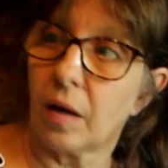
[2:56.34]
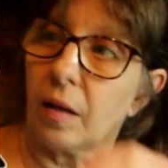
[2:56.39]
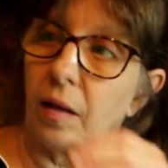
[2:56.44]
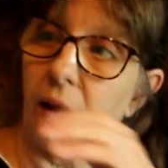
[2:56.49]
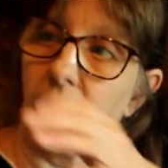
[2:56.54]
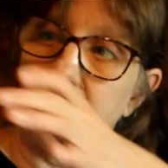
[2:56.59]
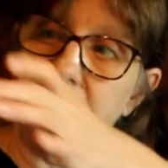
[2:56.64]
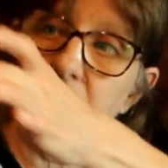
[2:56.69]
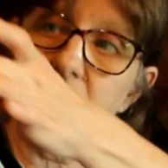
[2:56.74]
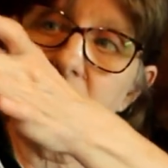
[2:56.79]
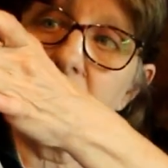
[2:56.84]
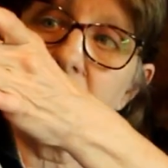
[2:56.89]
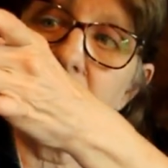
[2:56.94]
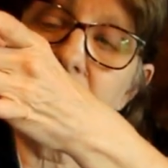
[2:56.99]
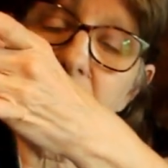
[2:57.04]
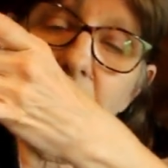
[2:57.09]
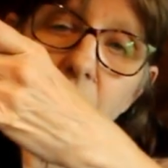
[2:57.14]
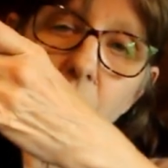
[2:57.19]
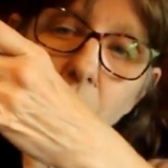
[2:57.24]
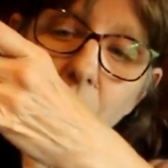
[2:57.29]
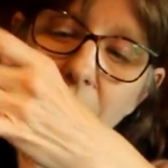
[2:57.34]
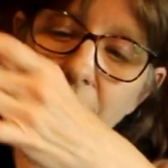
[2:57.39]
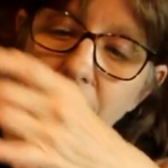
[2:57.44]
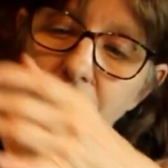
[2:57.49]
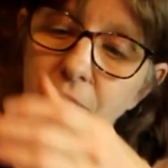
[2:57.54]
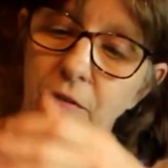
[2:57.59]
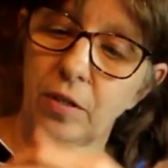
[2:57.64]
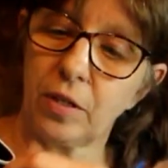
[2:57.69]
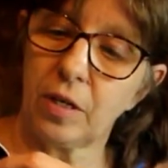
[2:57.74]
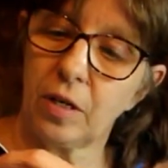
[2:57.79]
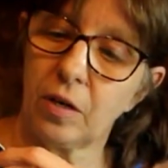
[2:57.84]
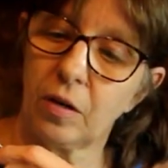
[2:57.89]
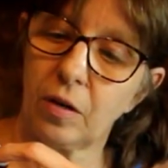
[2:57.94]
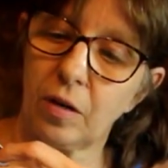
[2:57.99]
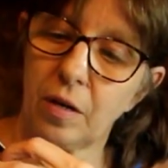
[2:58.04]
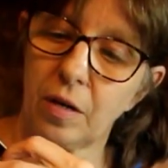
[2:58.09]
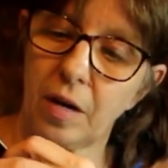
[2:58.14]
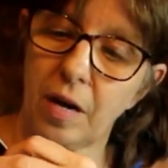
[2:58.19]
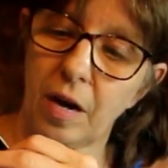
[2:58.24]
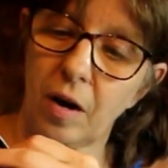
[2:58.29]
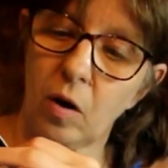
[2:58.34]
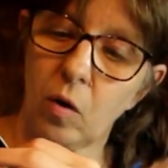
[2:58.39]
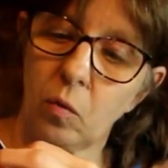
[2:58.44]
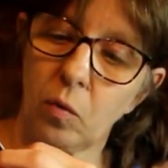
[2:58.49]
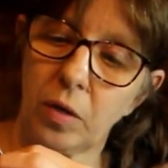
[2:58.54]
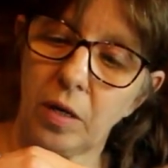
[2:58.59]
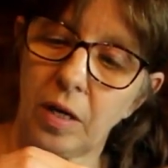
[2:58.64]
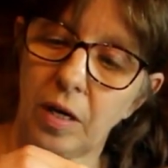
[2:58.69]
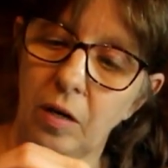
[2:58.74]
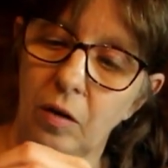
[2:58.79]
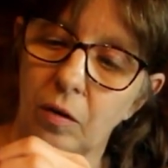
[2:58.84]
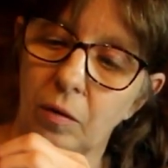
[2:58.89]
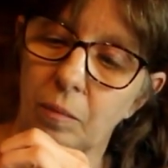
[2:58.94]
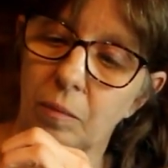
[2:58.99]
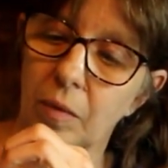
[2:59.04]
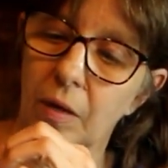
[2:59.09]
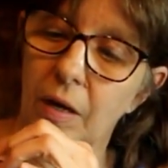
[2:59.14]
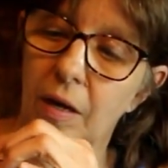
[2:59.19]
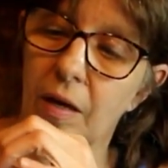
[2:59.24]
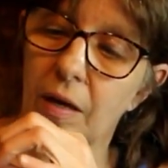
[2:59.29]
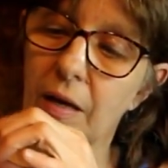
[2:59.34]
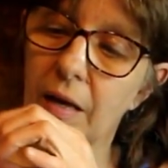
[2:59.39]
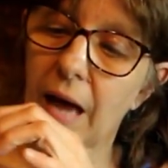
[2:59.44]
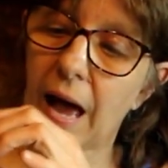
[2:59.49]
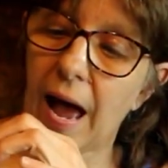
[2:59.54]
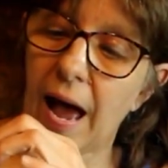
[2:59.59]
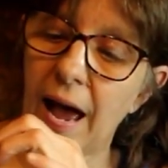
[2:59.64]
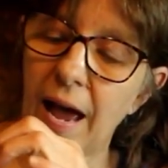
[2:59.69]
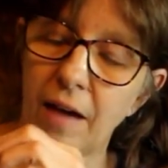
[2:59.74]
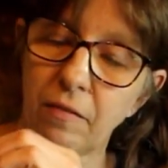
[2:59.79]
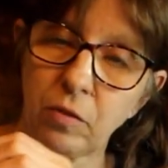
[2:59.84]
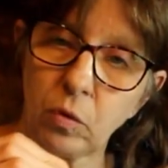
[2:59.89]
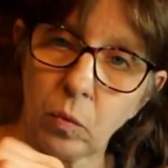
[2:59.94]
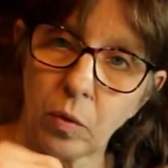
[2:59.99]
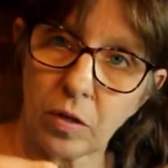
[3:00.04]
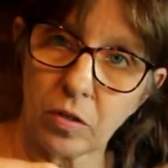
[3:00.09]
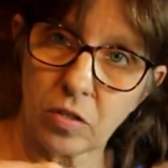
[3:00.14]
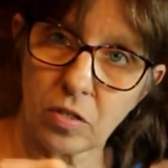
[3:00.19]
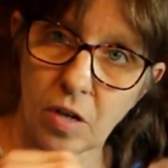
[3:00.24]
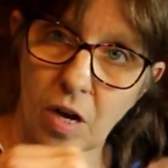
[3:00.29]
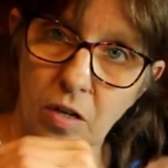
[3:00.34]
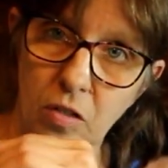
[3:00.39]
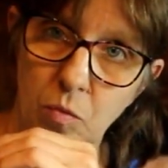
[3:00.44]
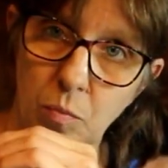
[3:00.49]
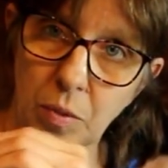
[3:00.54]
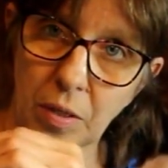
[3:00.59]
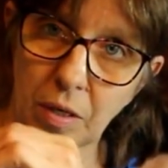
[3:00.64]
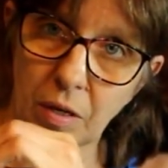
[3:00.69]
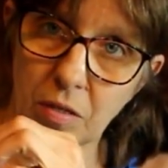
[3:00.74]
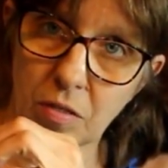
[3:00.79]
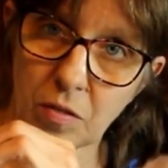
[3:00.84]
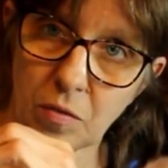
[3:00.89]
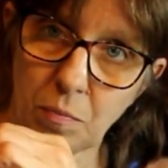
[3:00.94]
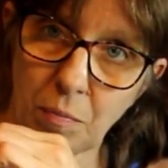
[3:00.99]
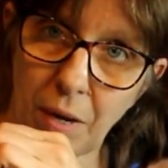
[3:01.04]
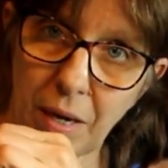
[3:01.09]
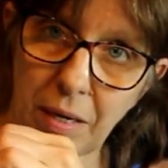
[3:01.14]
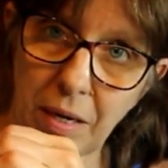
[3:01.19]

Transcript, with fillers: like I said, I've got a wide foot here, narrow one here. I have to wear socks because of my